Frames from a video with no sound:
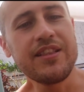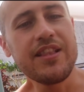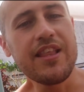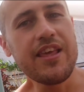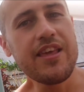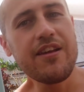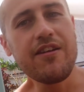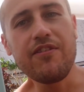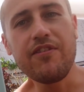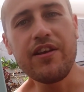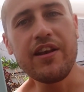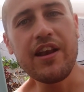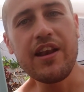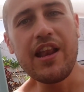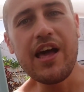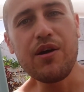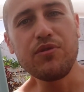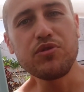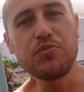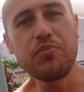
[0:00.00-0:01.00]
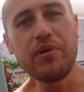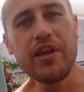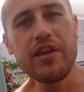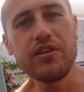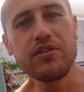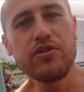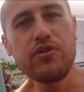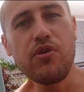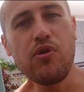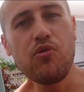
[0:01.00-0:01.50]
they are allowed to play
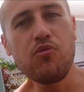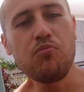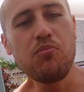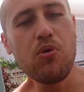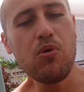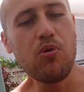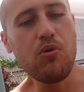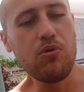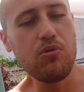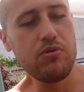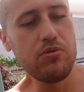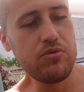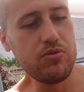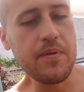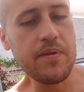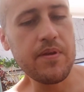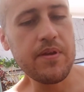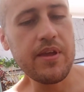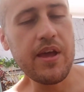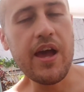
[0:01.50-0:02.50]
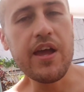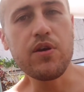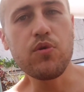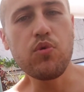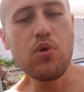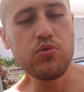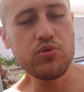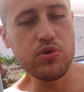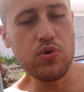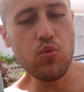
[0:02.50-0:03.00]
it no more. I
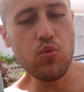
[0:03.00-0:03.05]
quote,